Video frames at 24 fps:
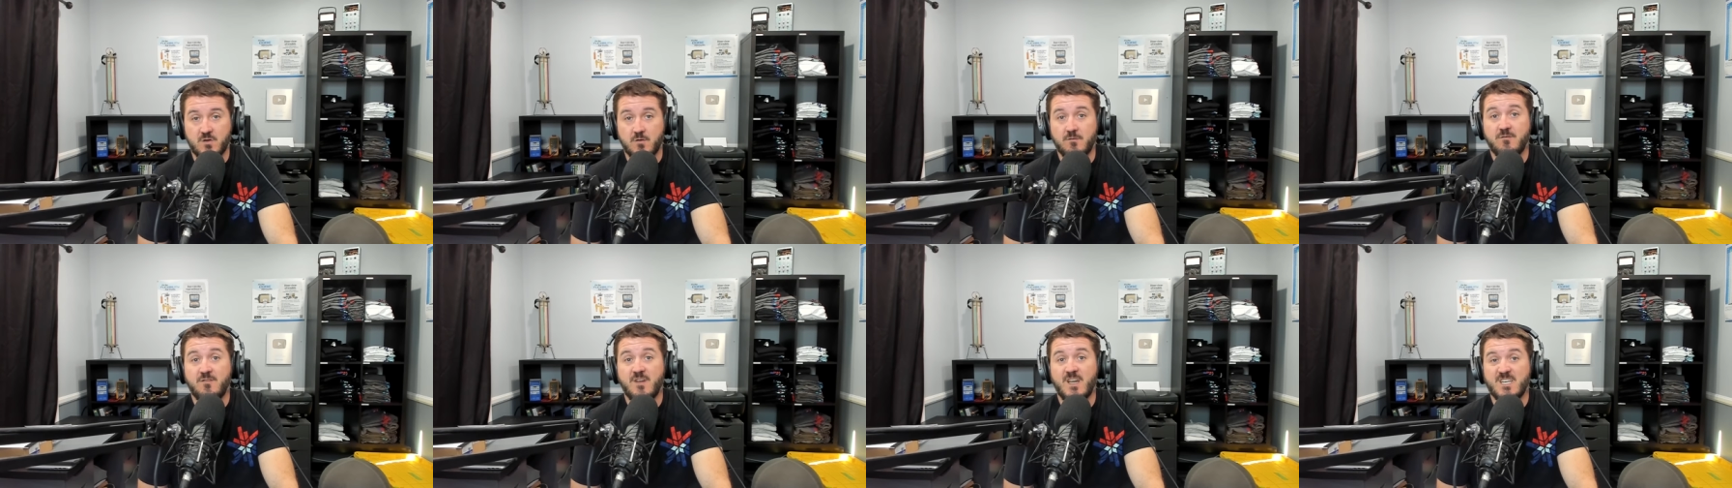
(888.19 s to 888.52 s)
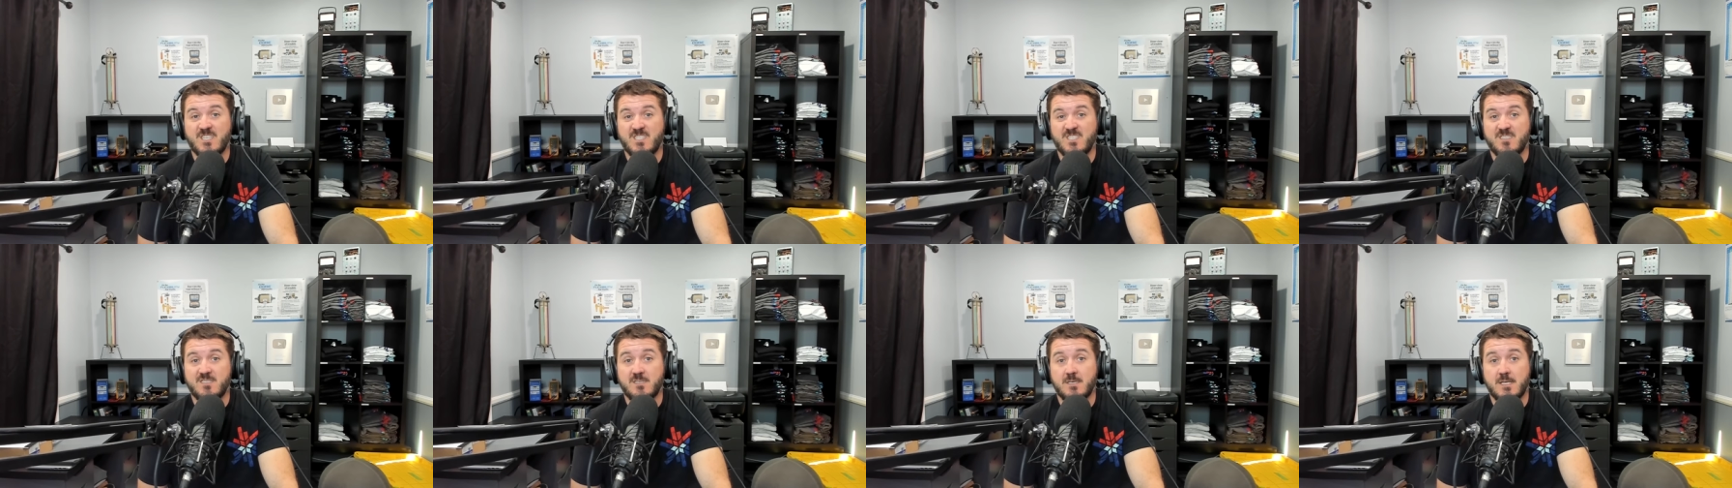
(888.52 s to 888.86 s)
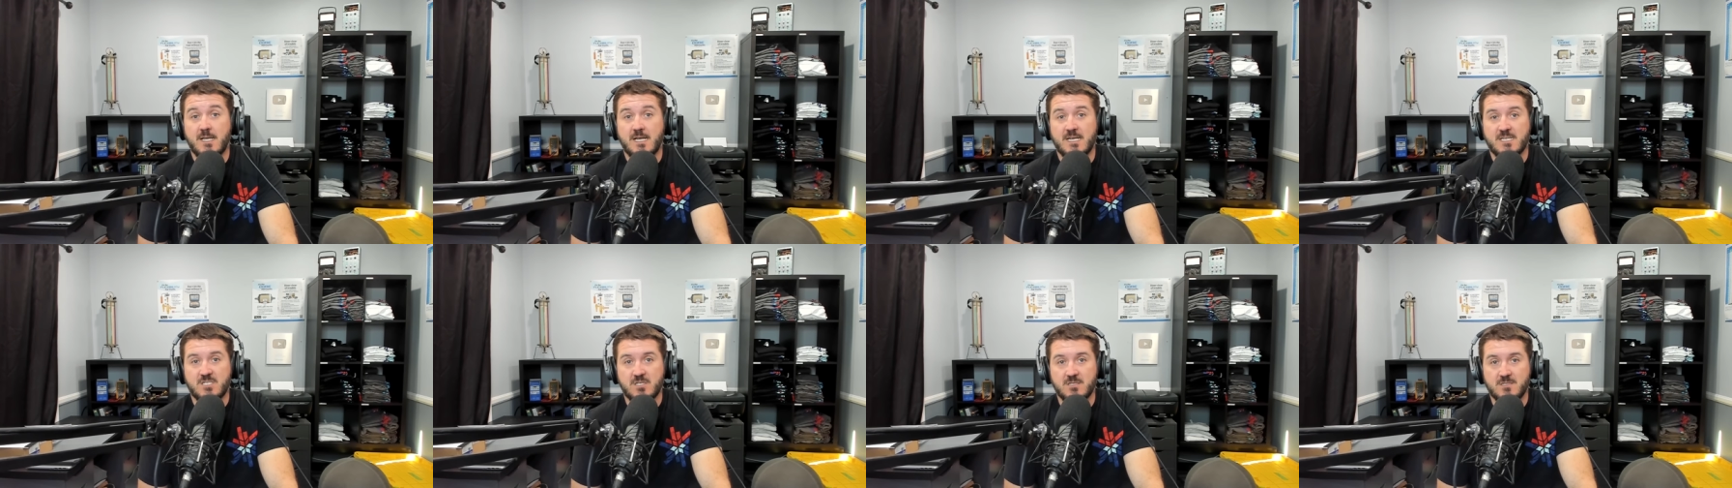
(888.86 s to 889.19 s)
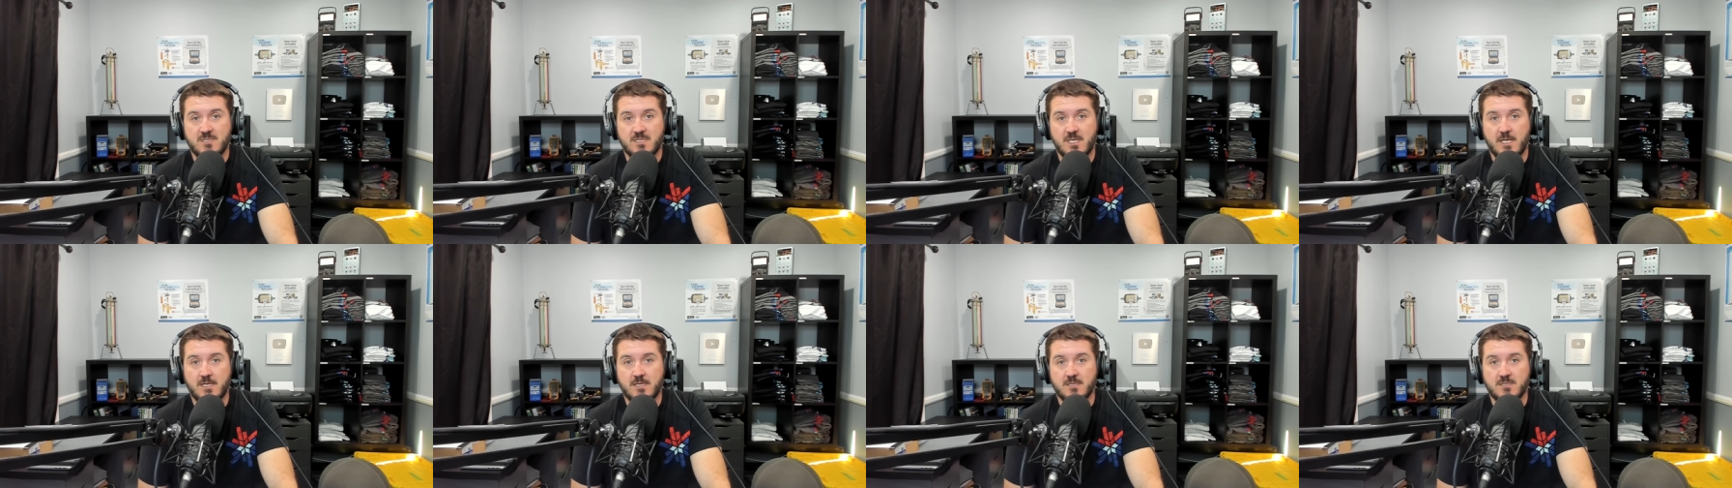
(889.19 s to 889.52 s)
or finishes it, I should
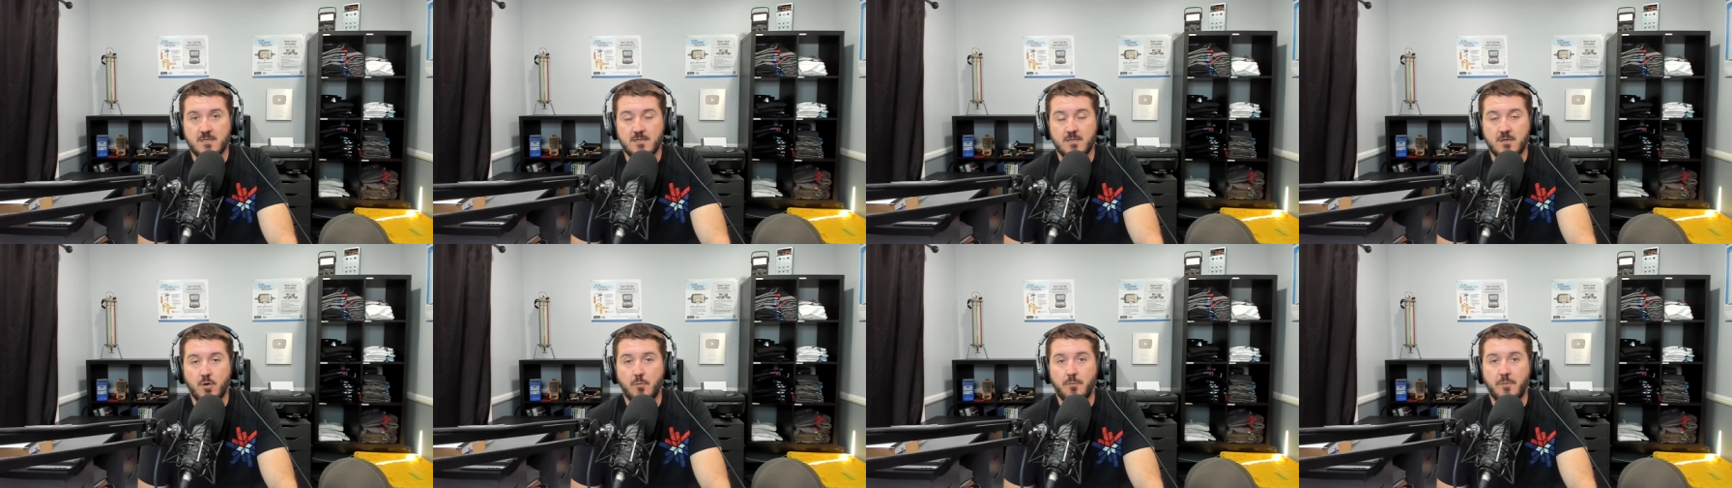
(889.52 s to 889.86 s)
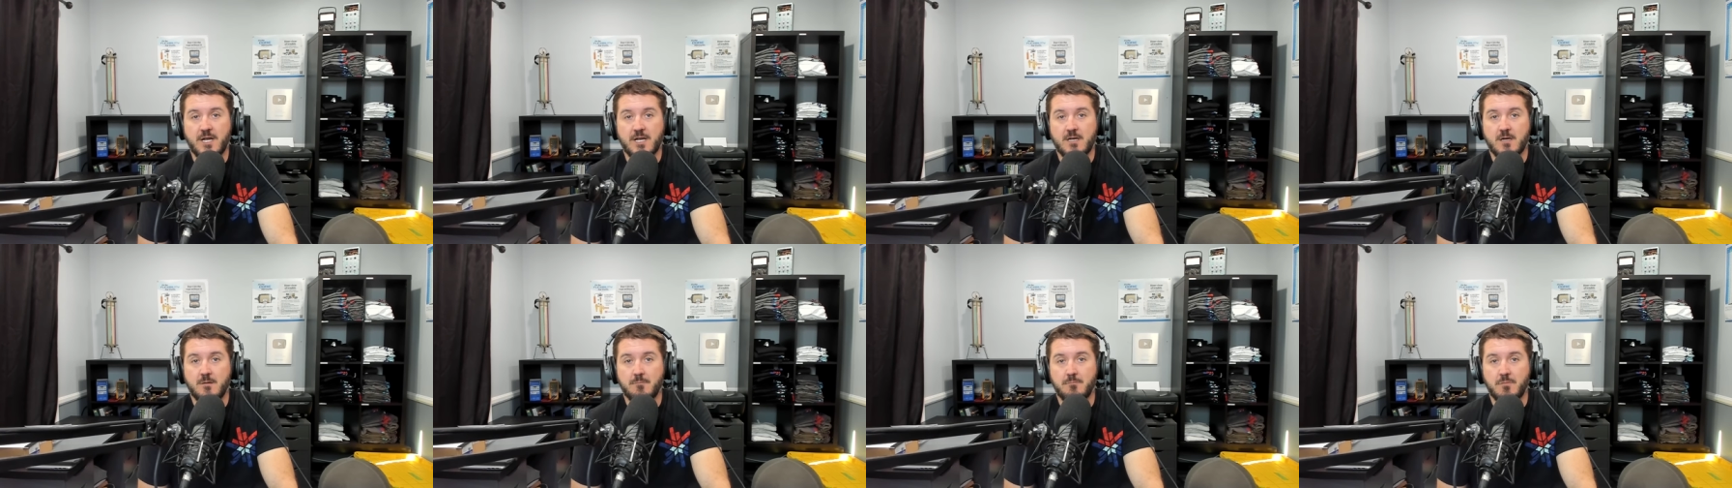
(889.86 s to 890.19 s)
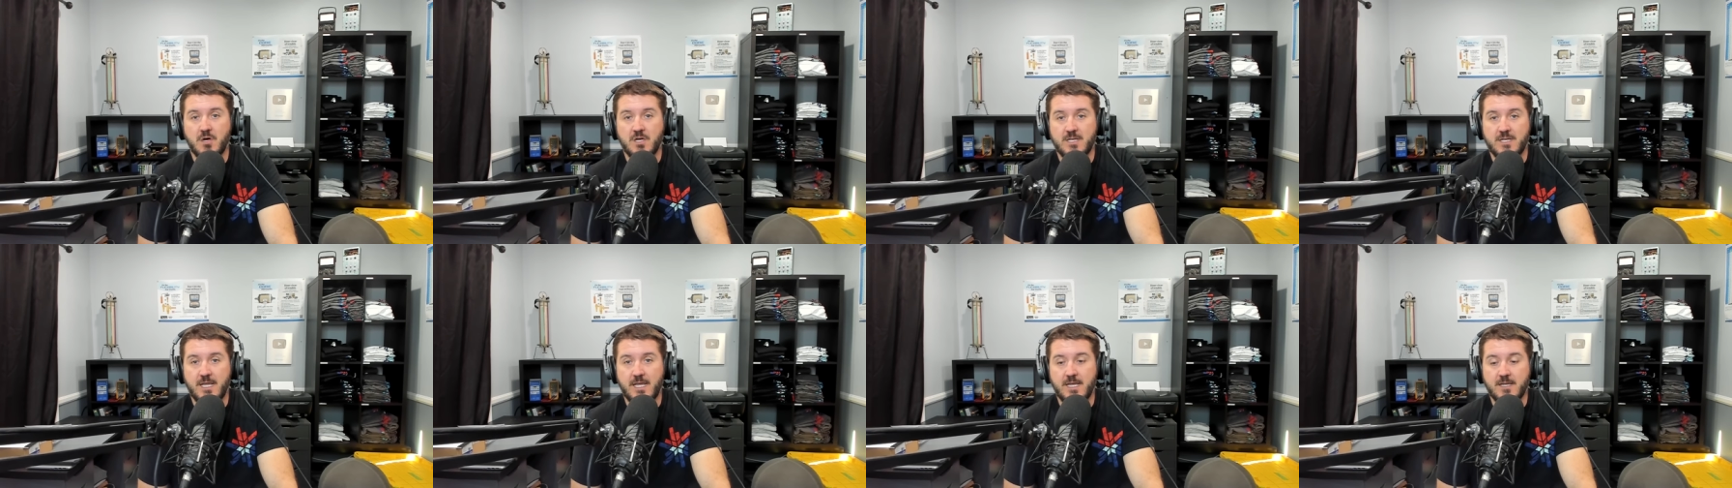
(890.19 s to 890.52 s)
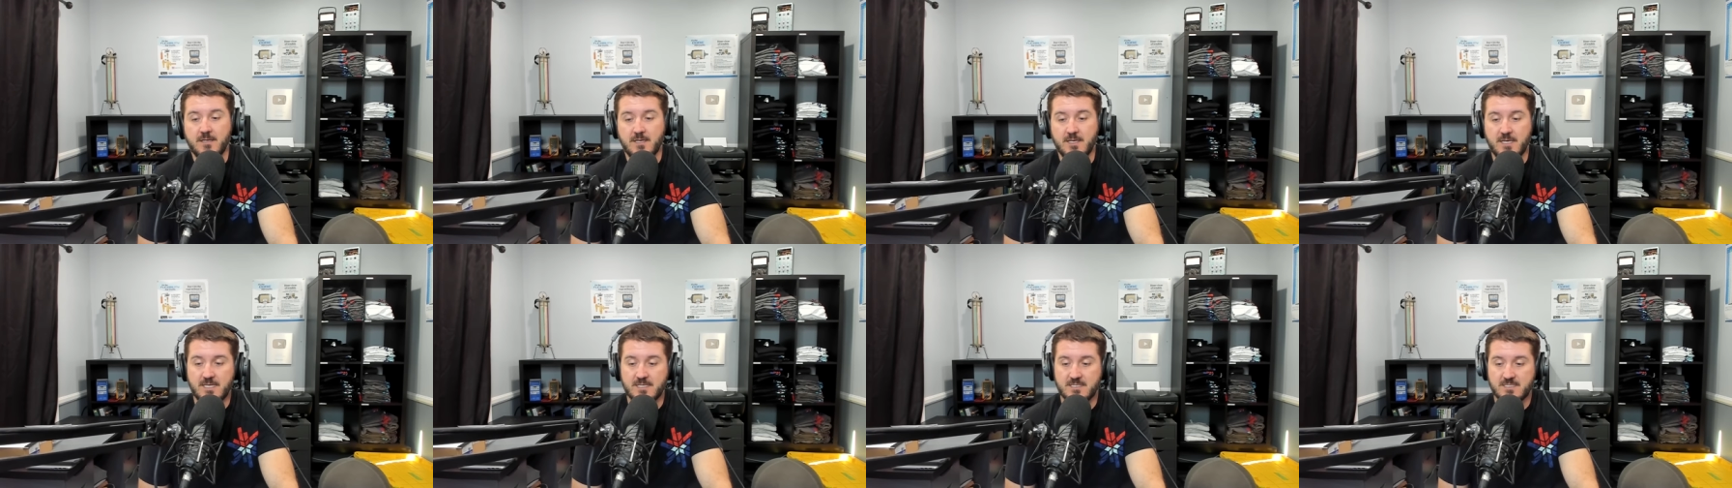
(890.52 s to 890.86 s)
say, he's going to go back on
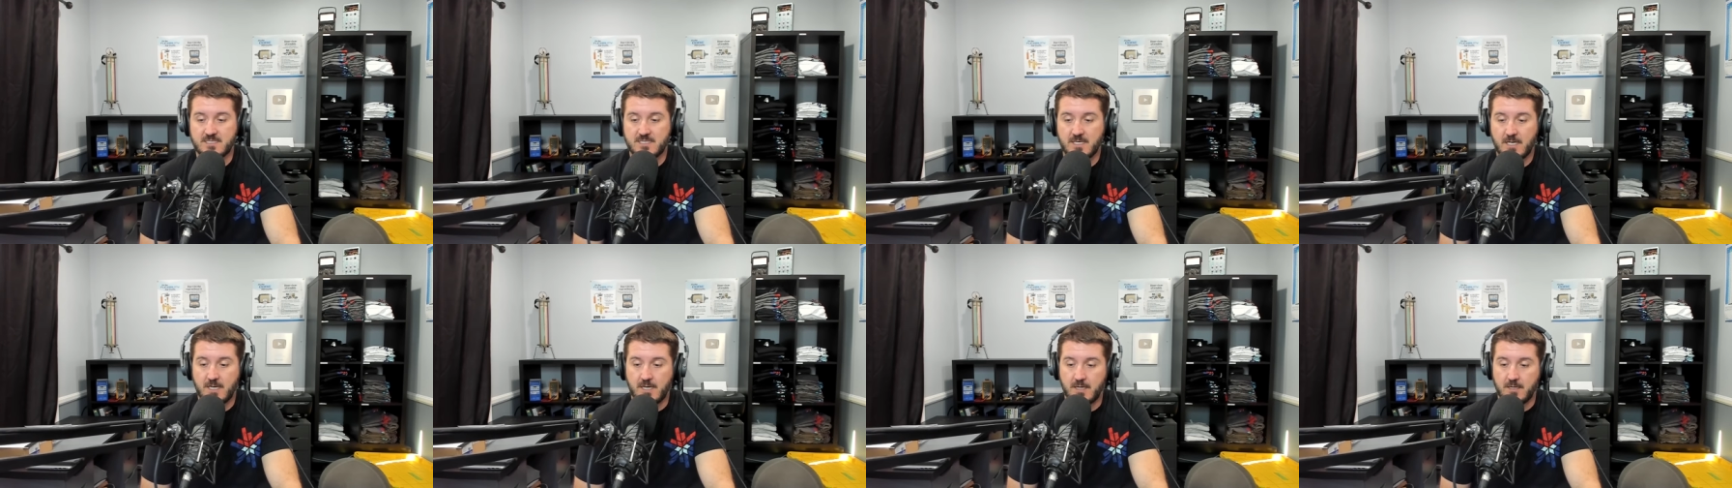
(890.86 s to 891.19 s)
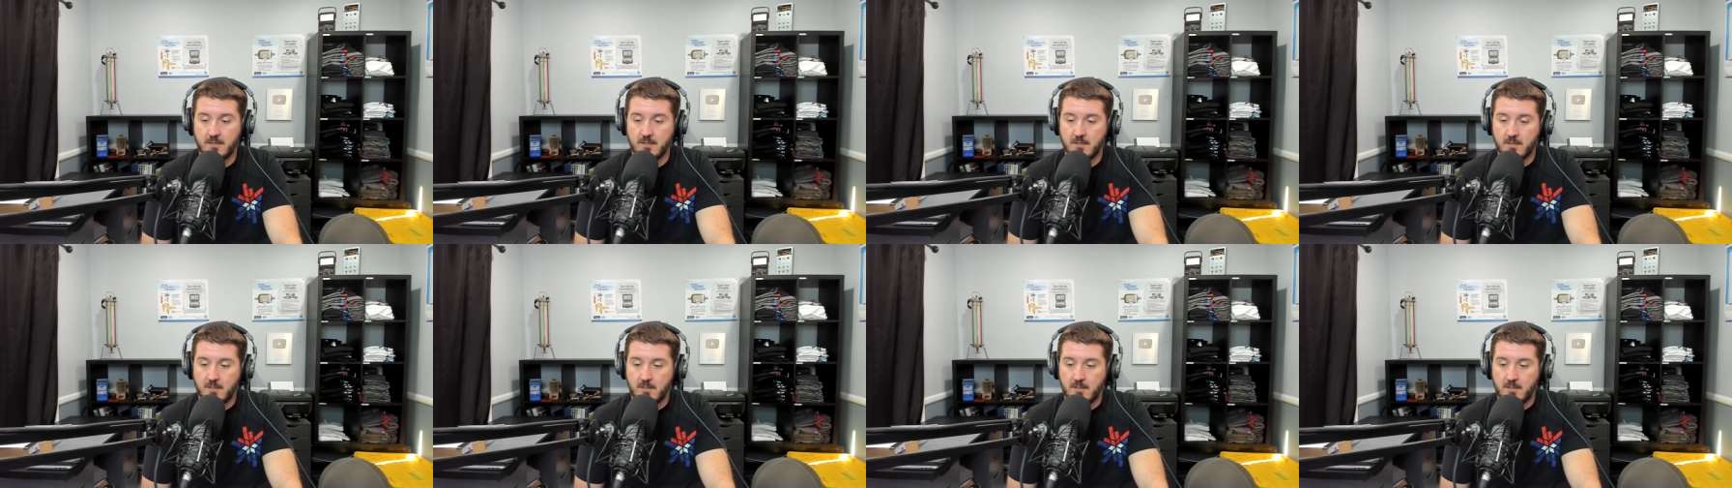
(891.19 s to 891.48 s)
Monday. It's, uh,